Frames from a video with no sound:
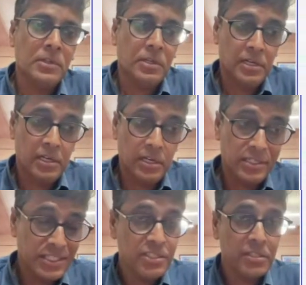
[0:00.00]

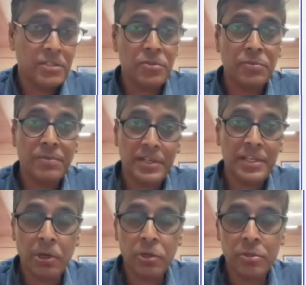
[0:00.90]
reasons to worry
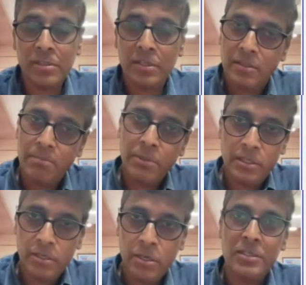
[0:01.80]
about,
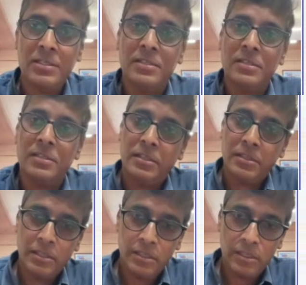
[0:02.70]
but not
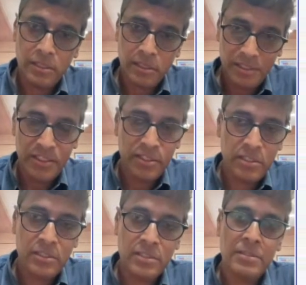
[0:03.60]
the
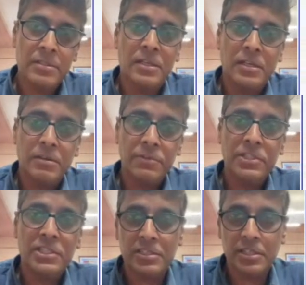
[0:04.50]
reasons which
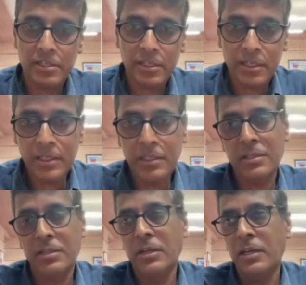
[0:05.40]
are generally
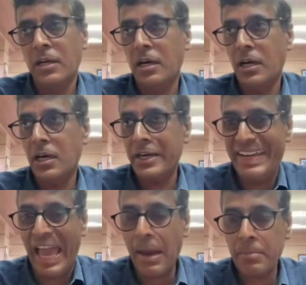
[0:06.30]

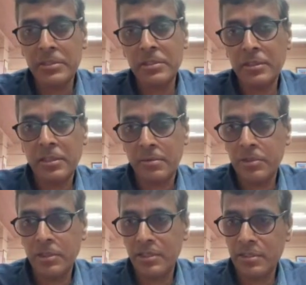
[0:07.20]
damaging the
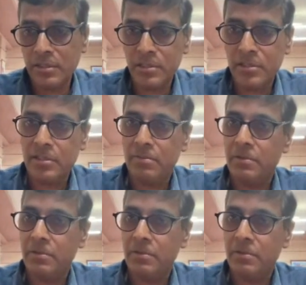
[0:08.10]
communication system